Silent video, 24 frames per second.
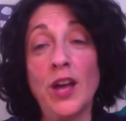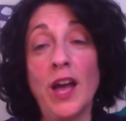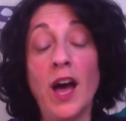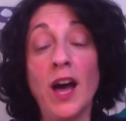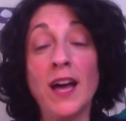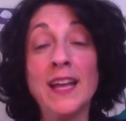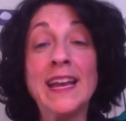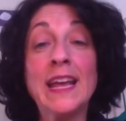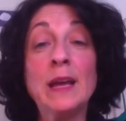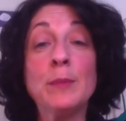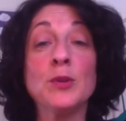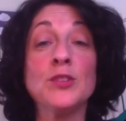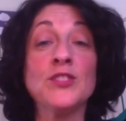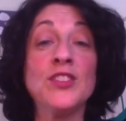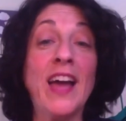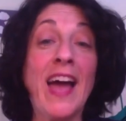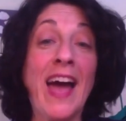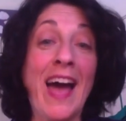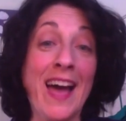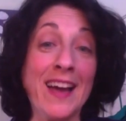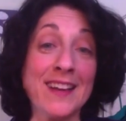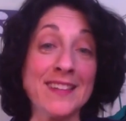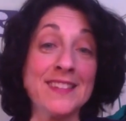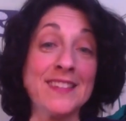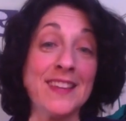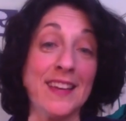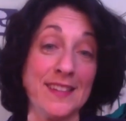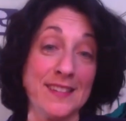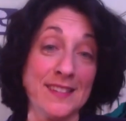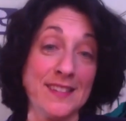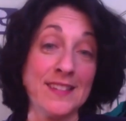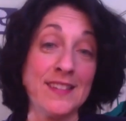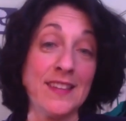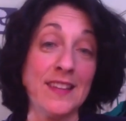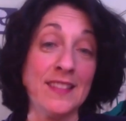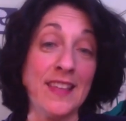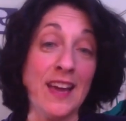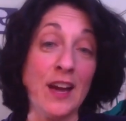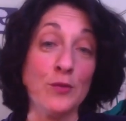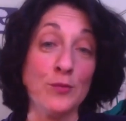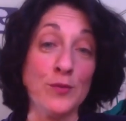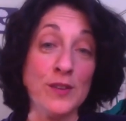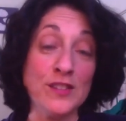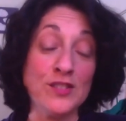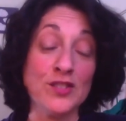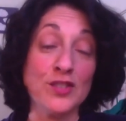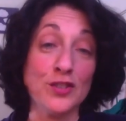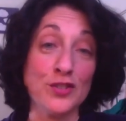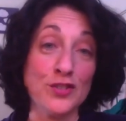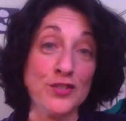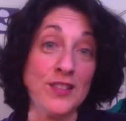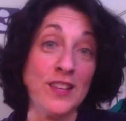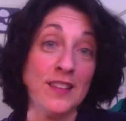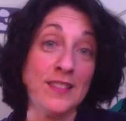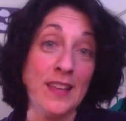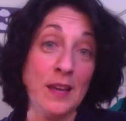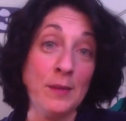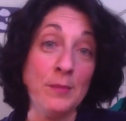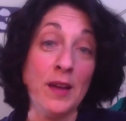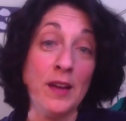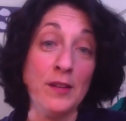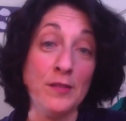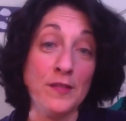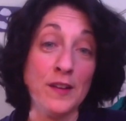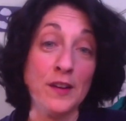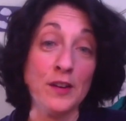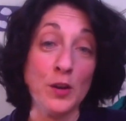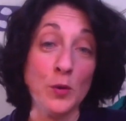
unable to access that research that they may very